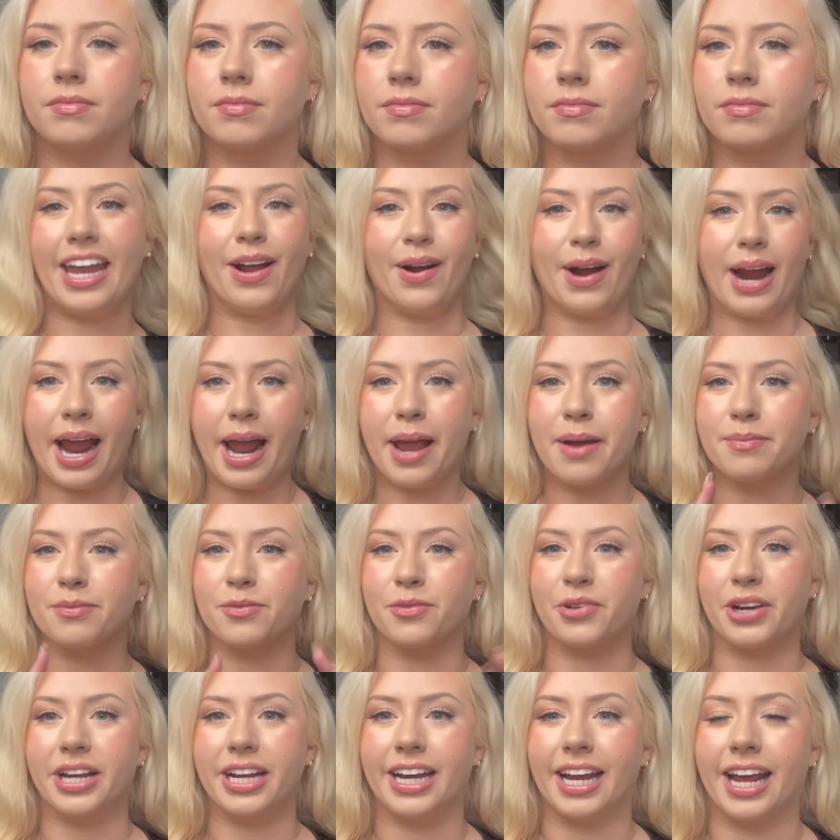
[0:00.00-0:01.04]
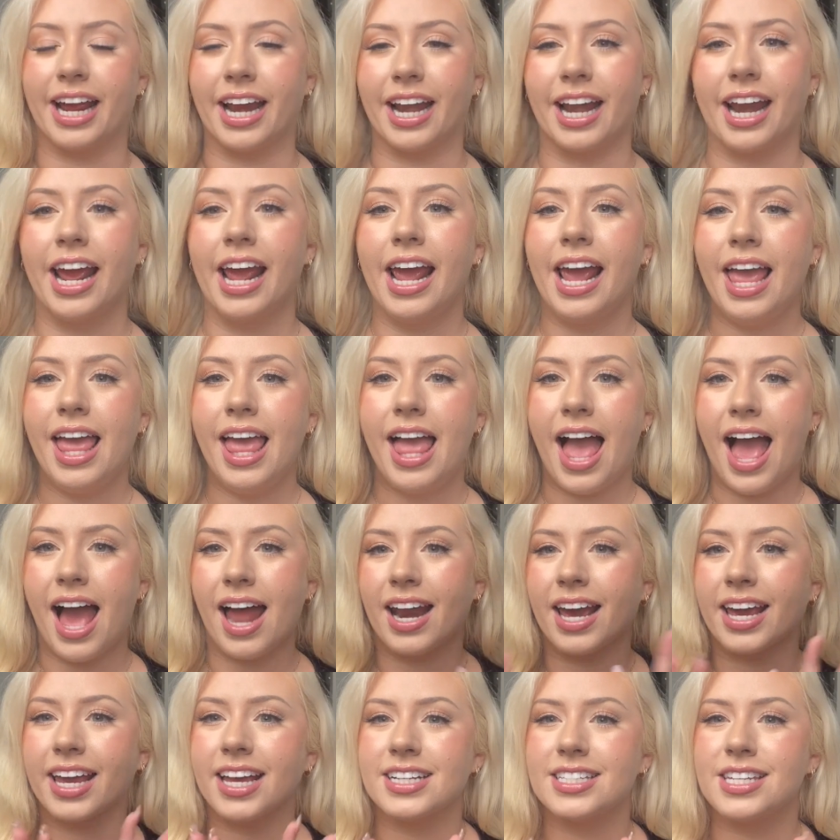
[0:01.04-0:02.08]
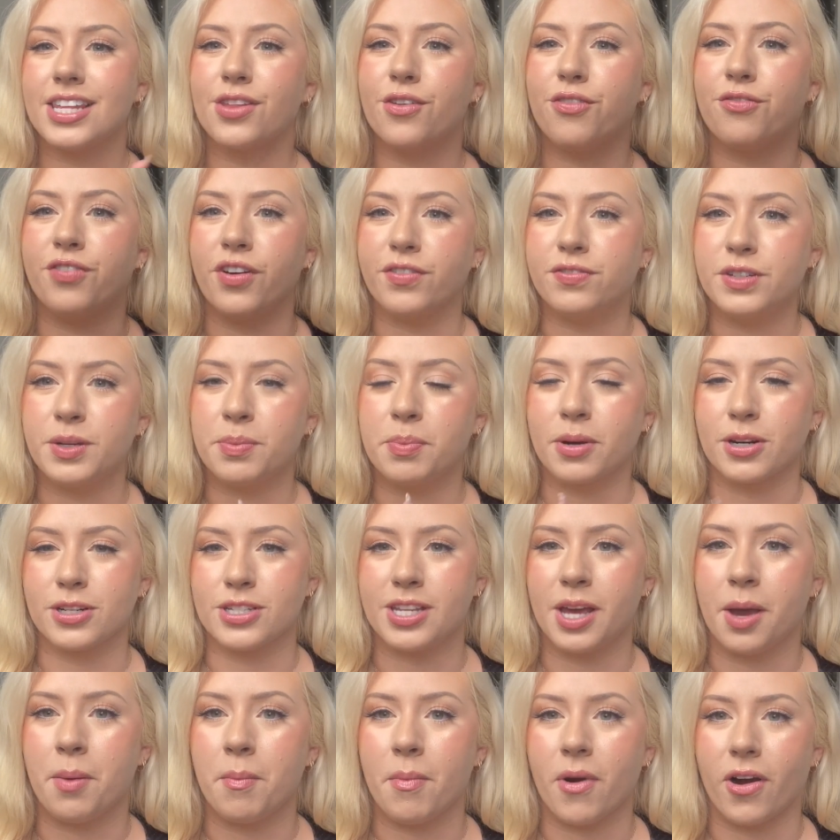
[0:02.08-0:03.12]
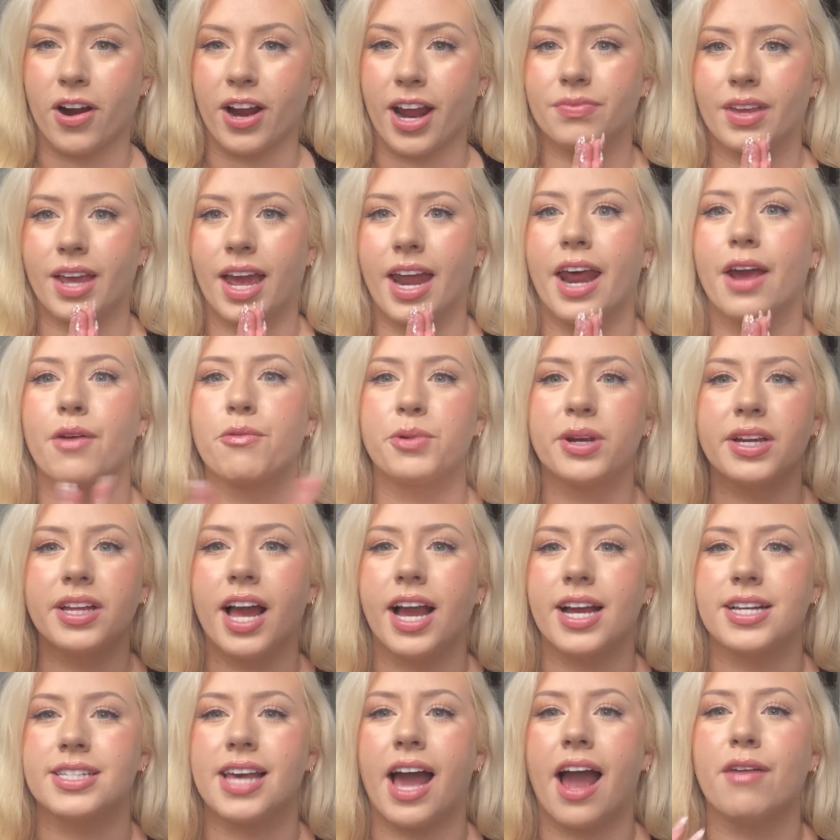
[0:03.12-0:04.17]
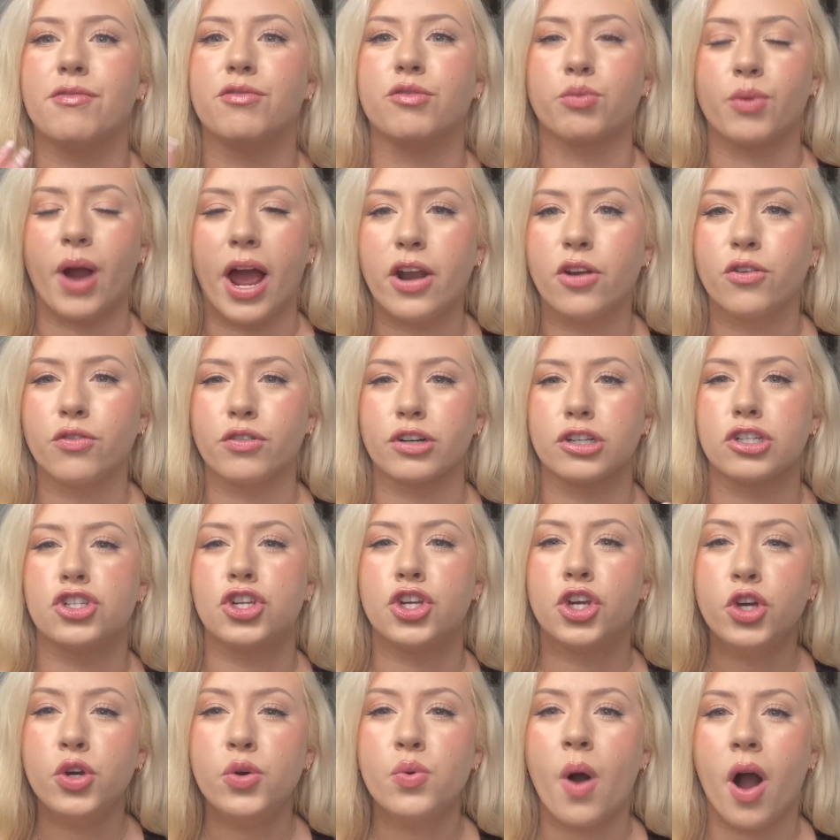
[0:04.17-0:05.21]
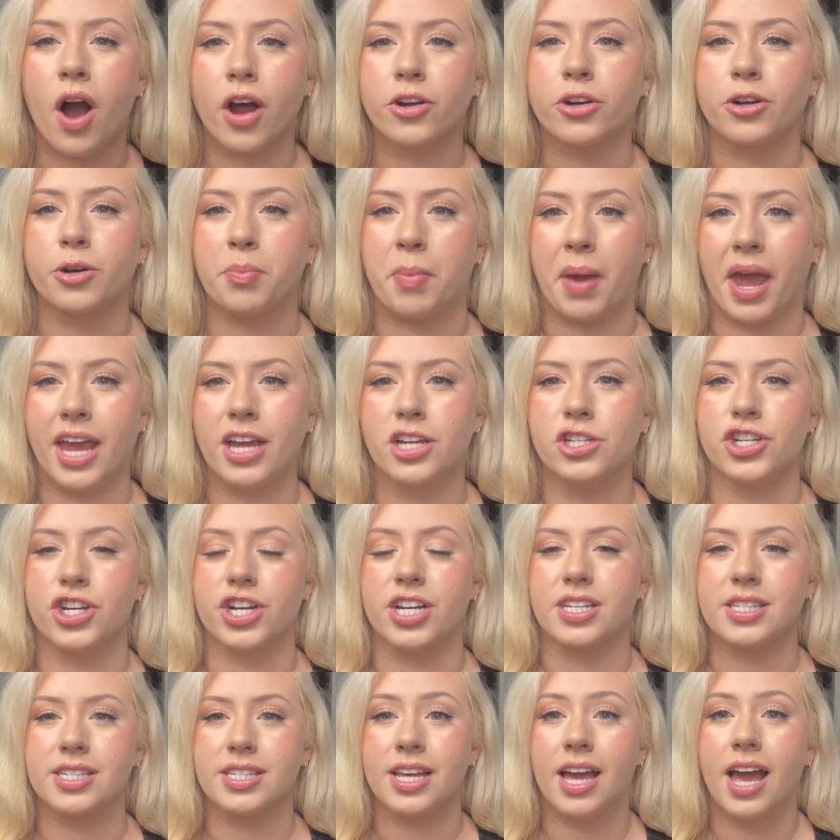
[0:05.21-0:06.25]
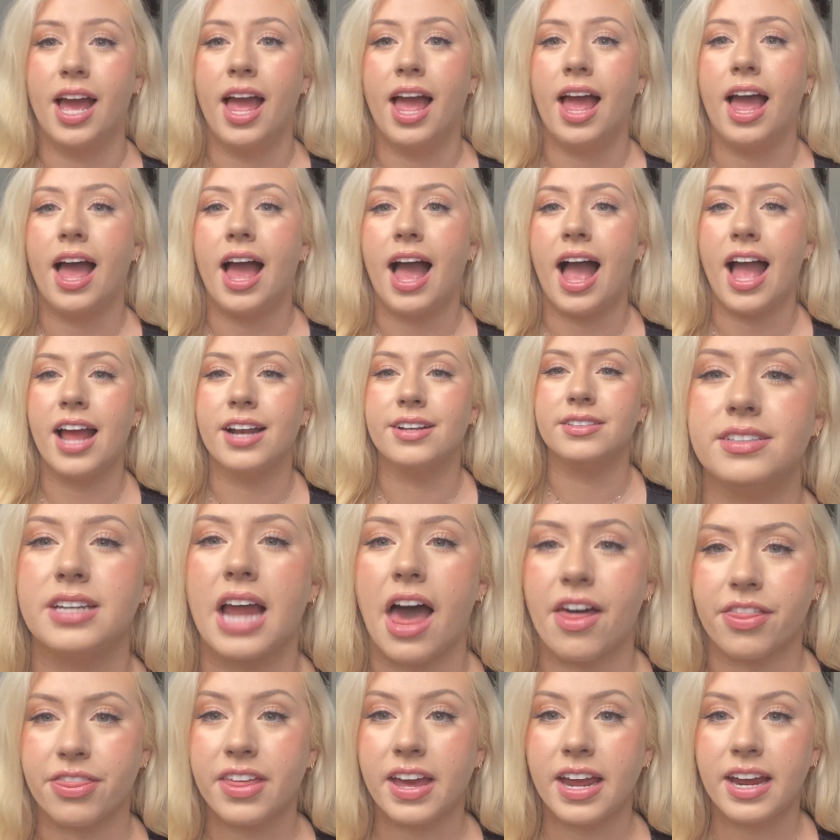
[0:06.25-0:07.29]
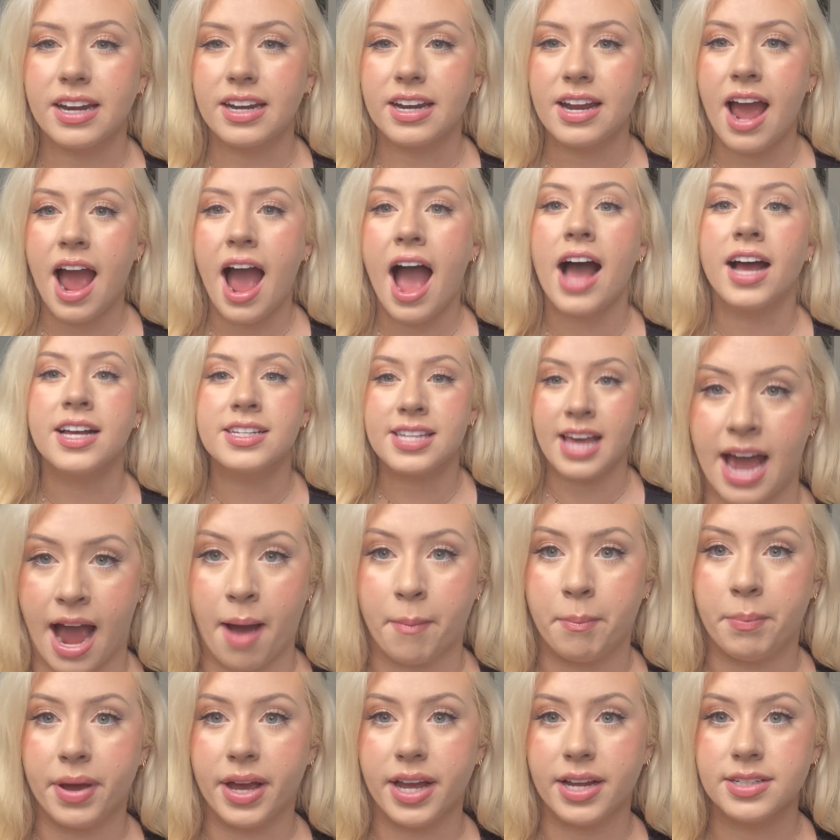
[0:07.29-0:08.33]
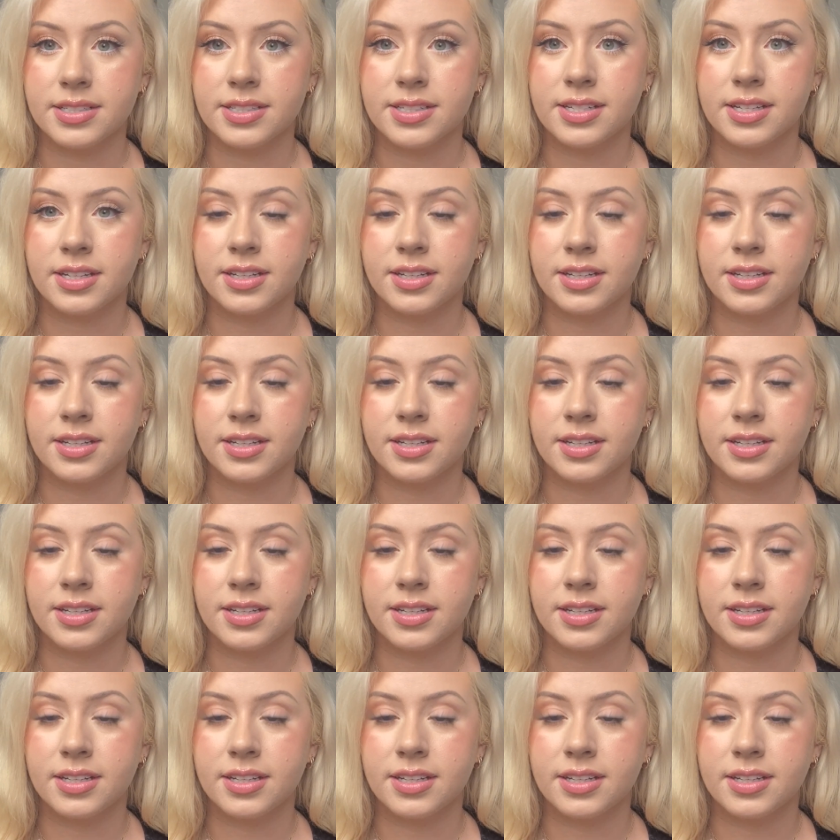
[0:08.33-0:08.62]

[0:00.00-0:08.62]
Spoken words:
Here I am reading, and I get to the 50% mark, and I realize I've read over 200 pages and nothing has happened.